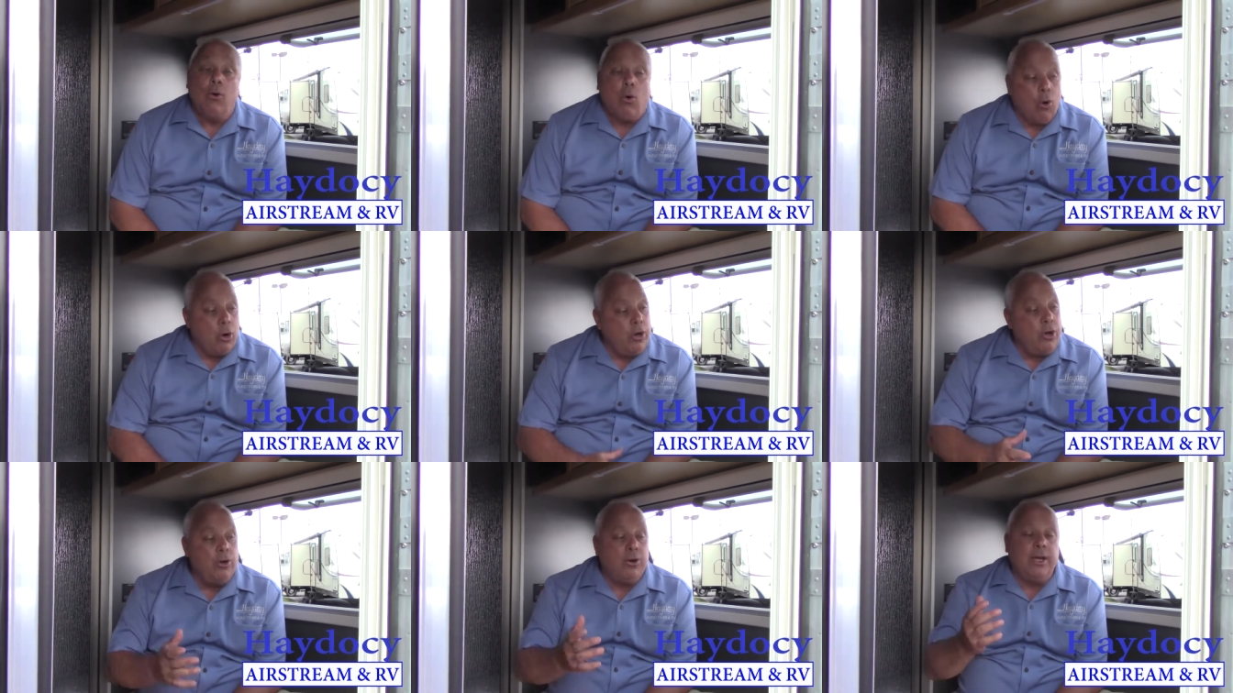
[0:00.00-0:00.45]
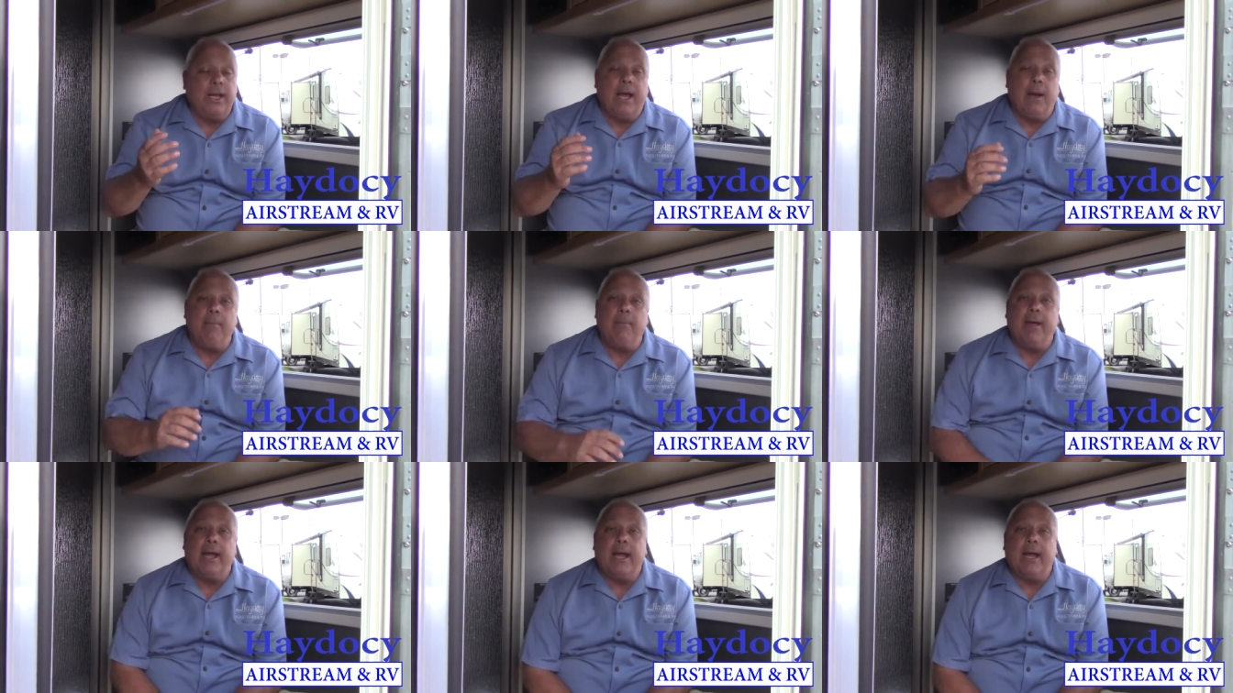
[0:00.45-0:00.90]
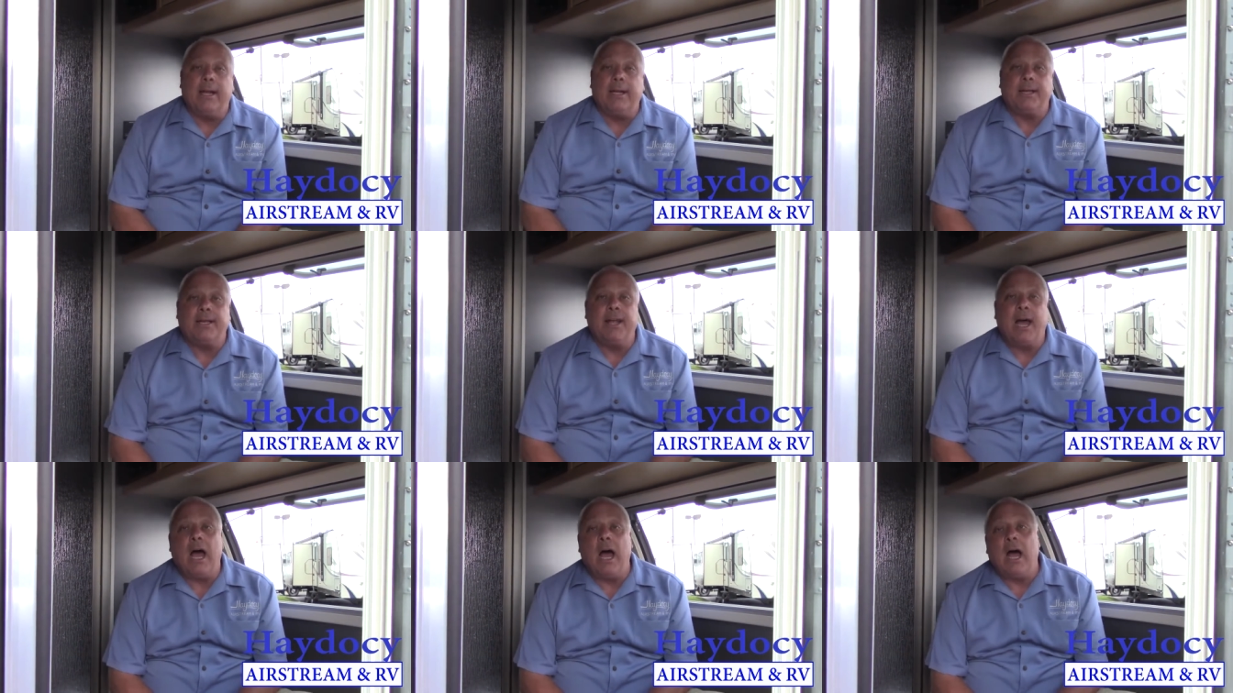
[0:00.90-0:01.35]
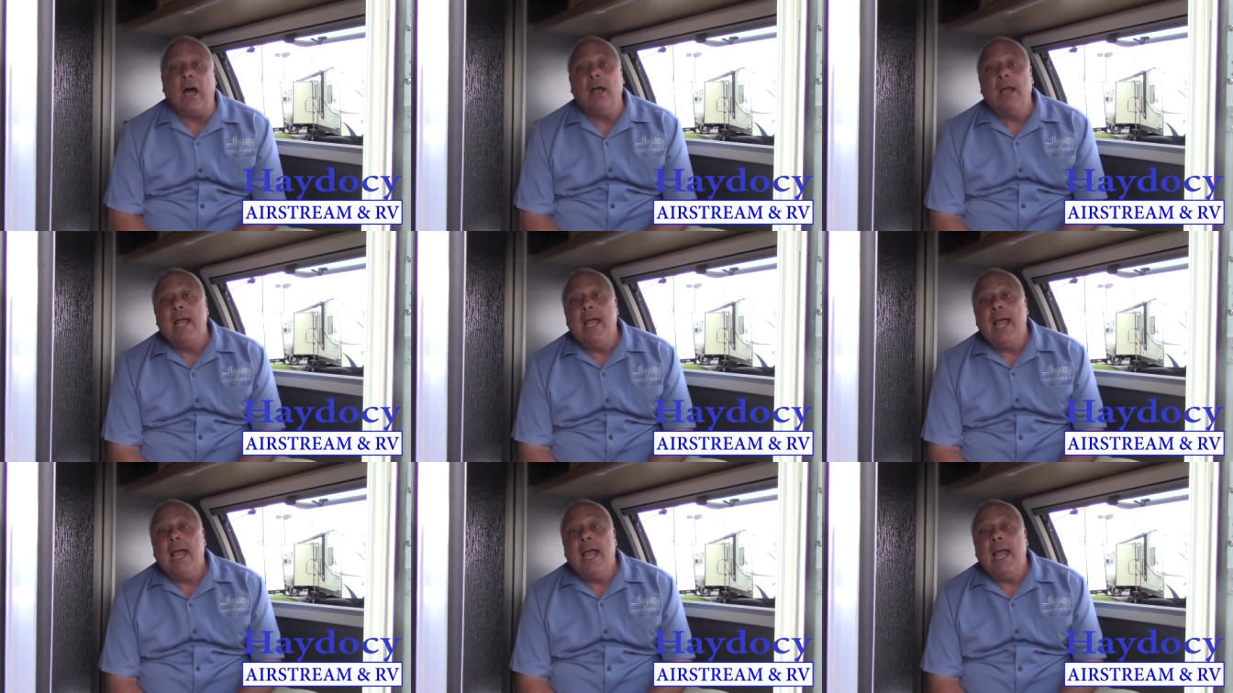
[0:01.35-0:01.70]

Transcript: or you can get me at uh,